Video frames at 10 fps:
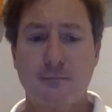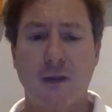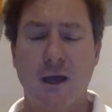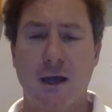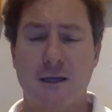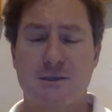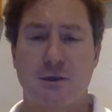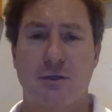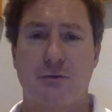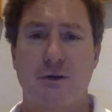It's got
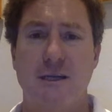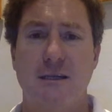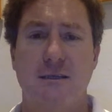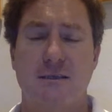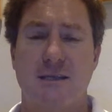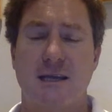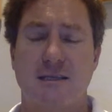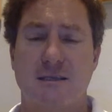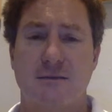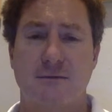3
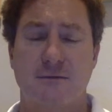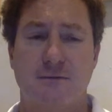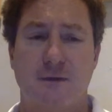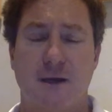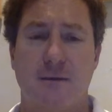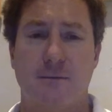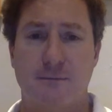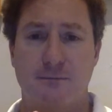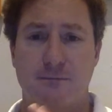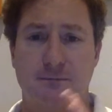sets of
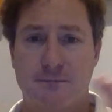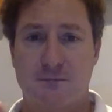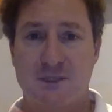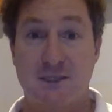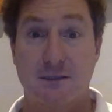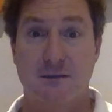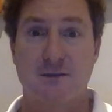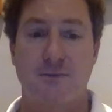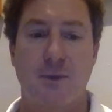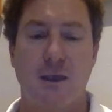
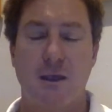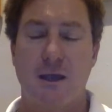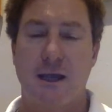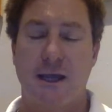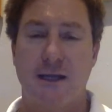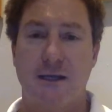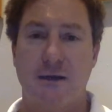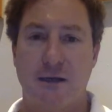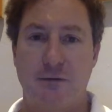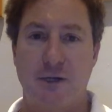stills, and
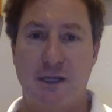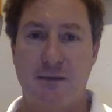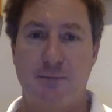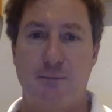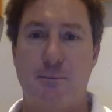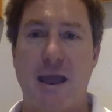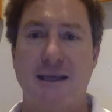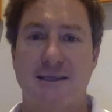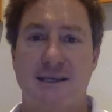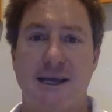it really
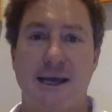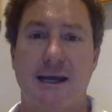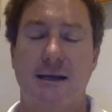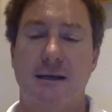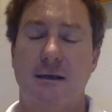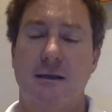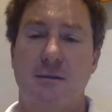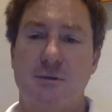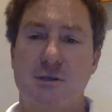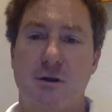bangs it out.
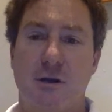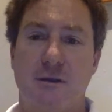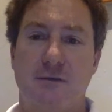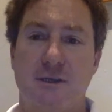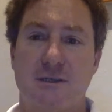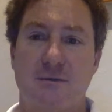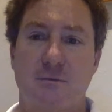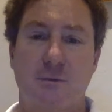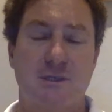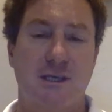The majority of this
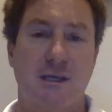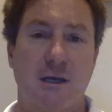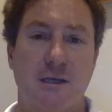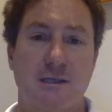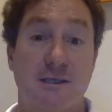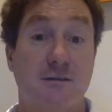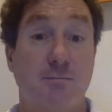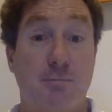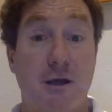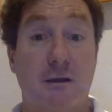whiskey goes into
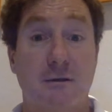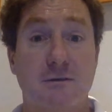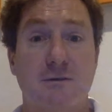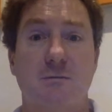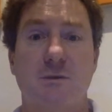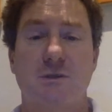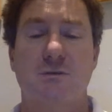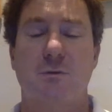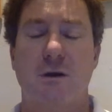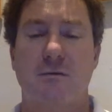Bell's, which is
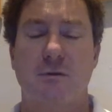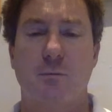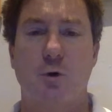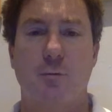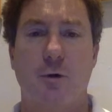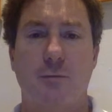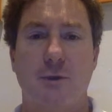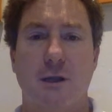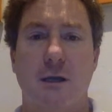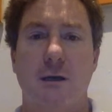one of the more
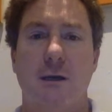popular